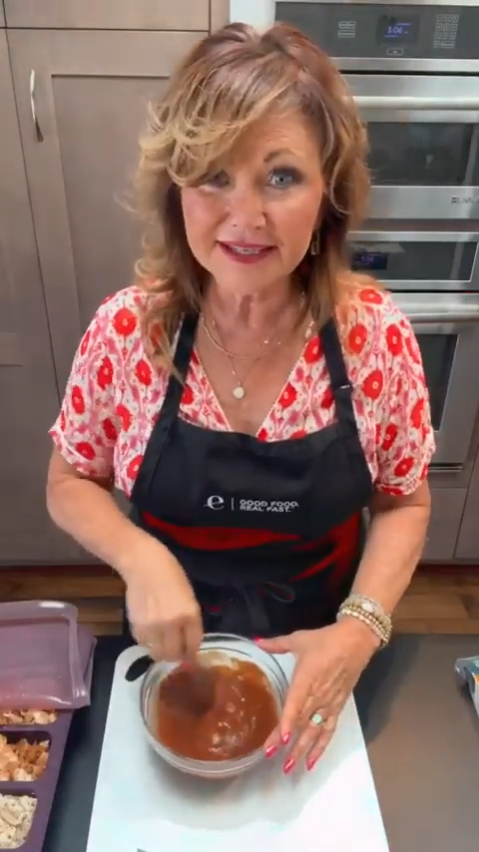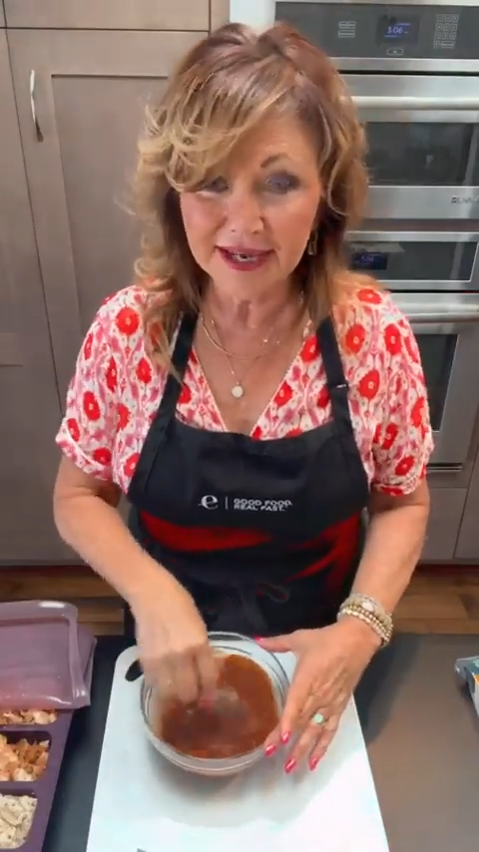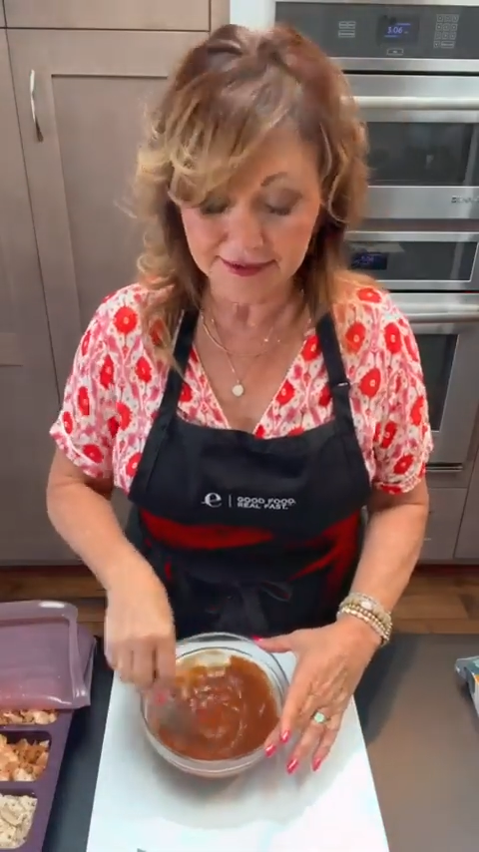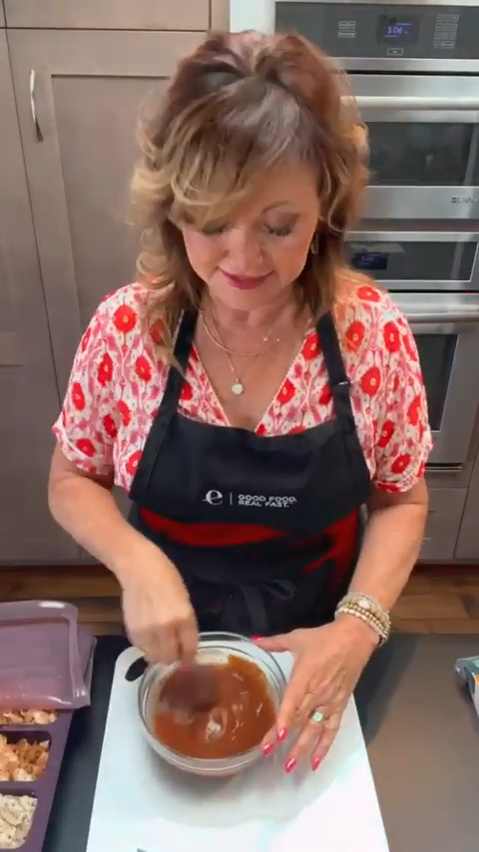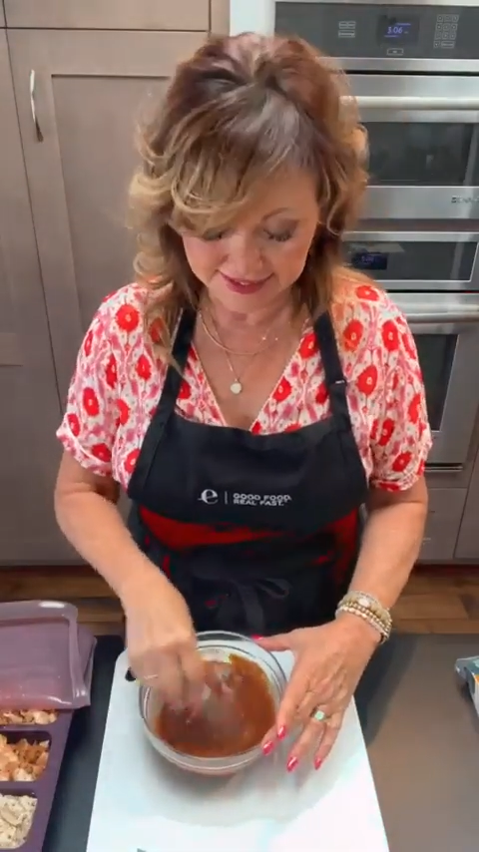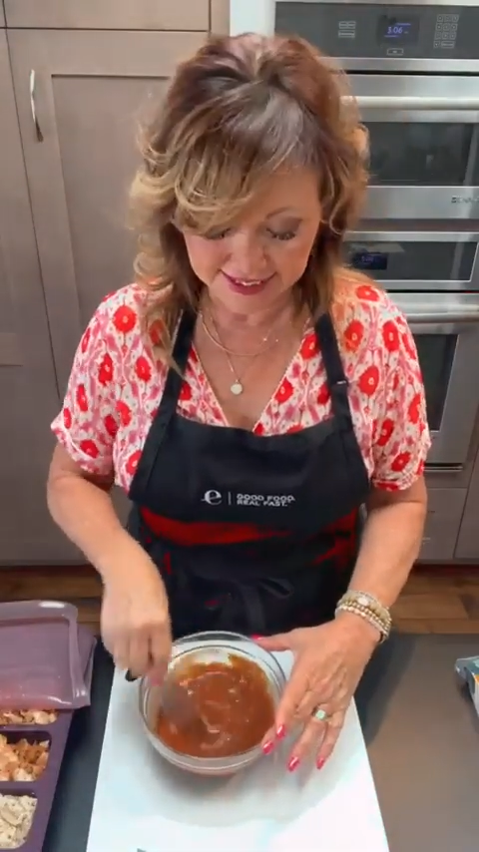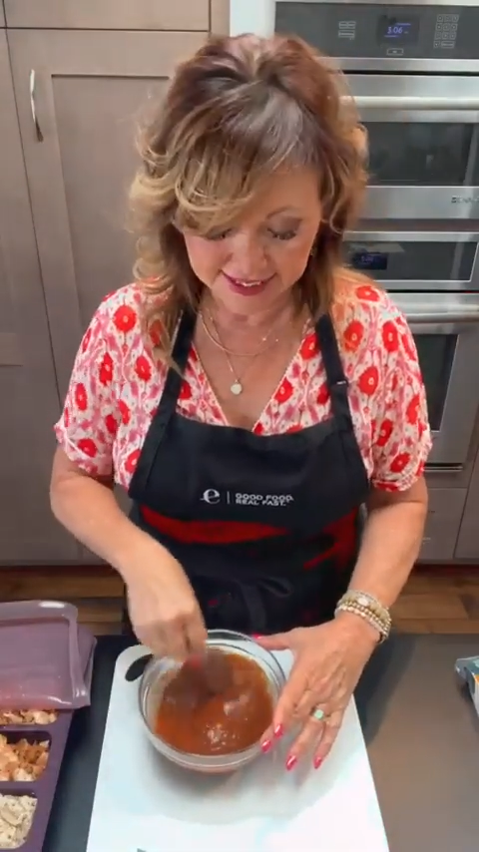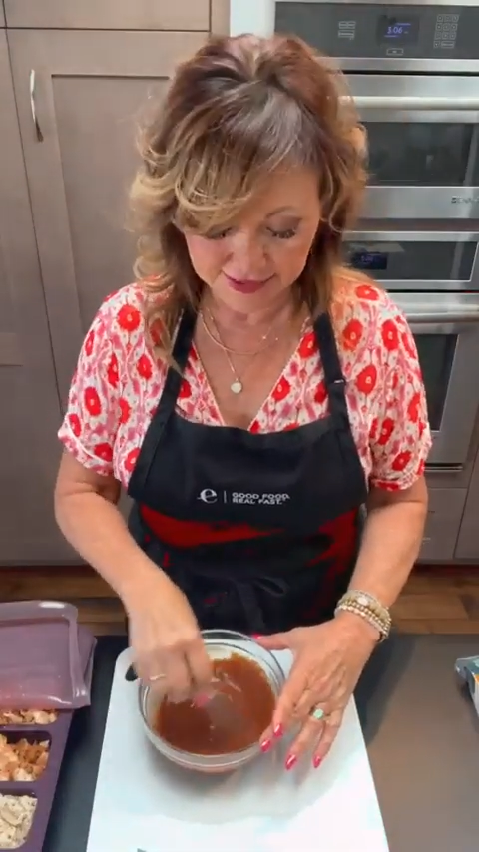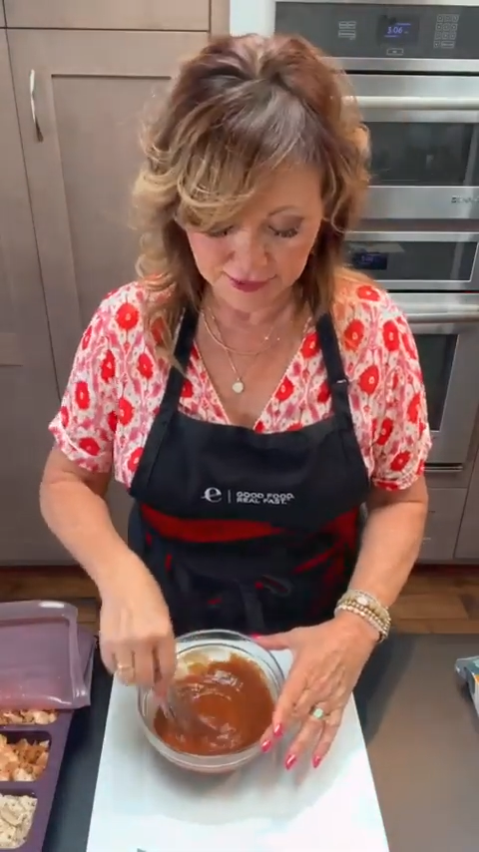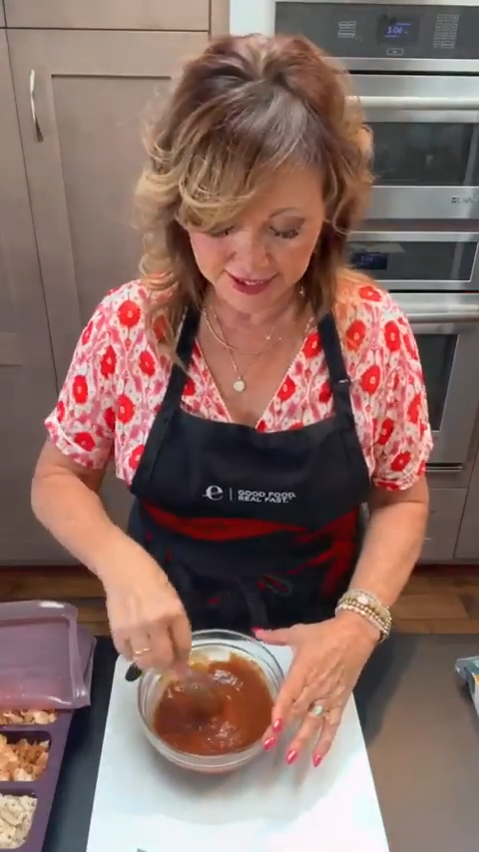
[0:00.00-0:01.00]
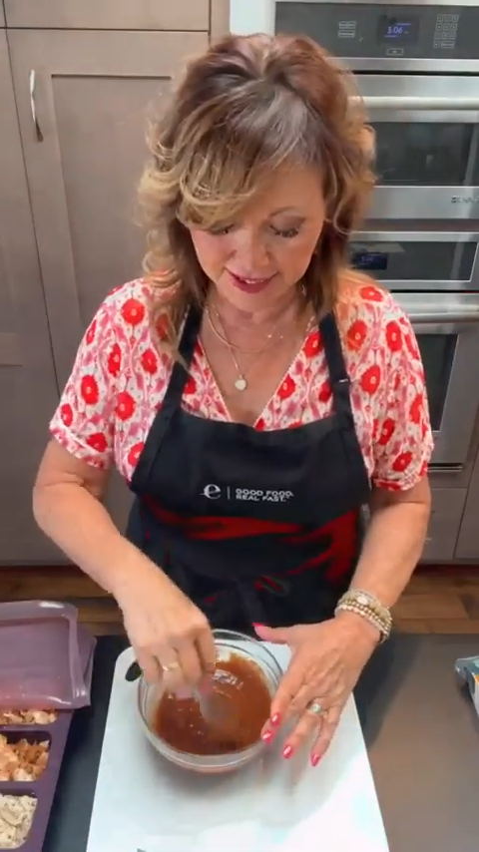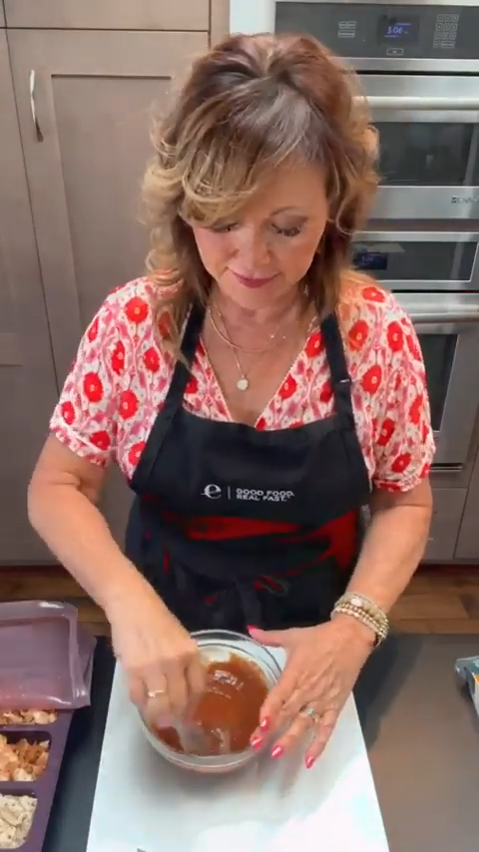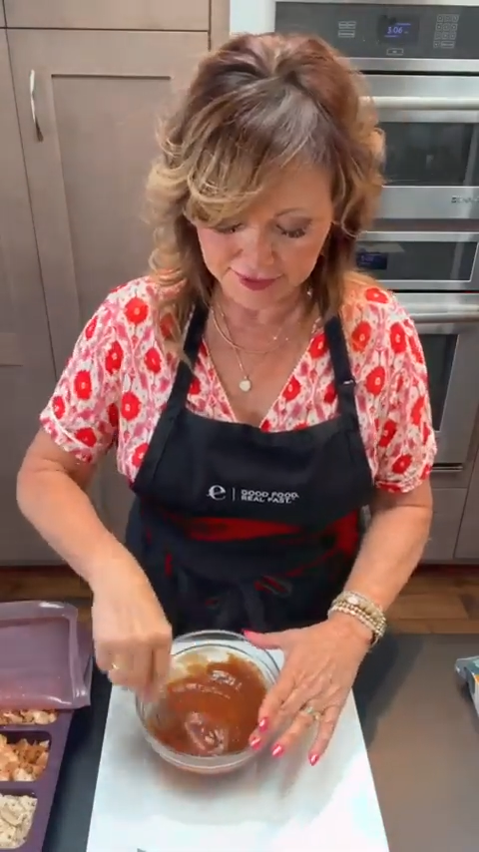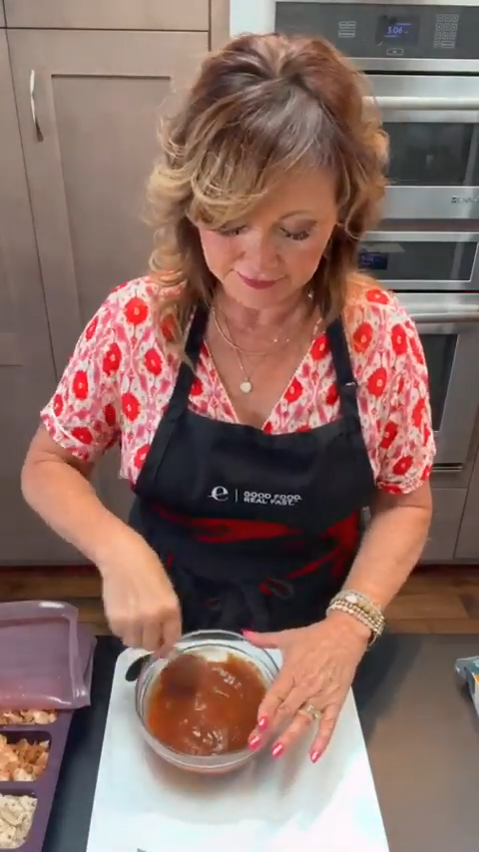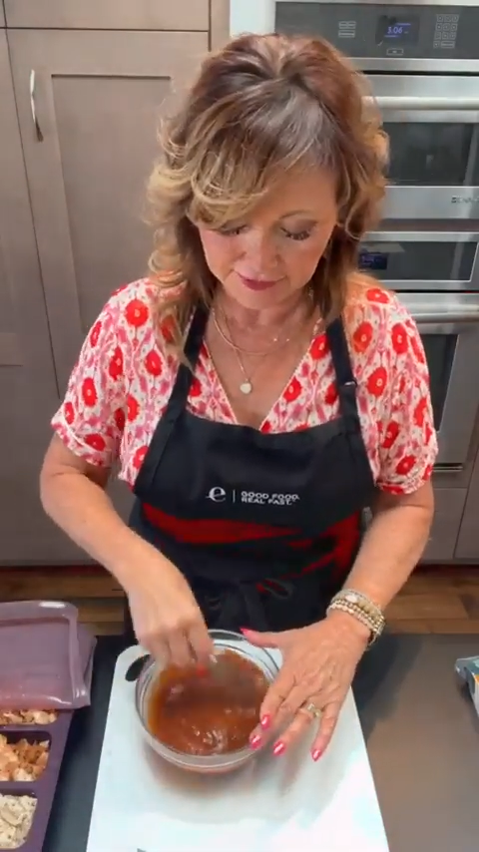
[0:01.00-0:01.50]
see how it's thickened right
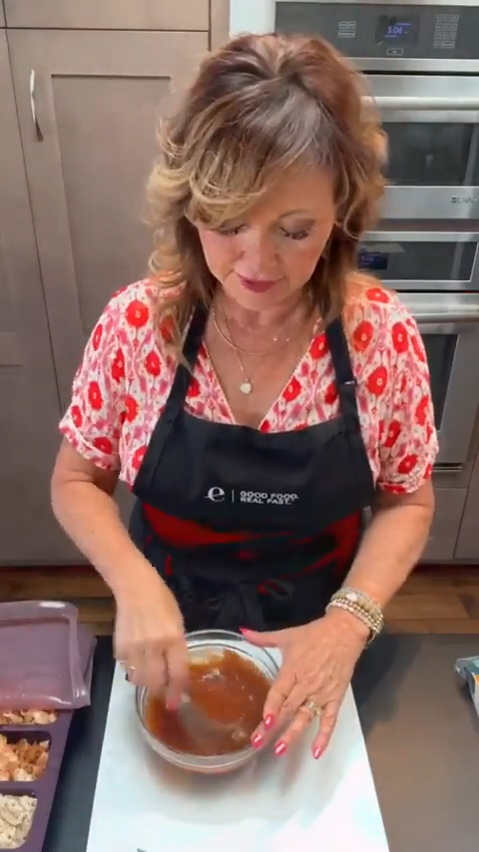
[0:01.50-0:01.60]
up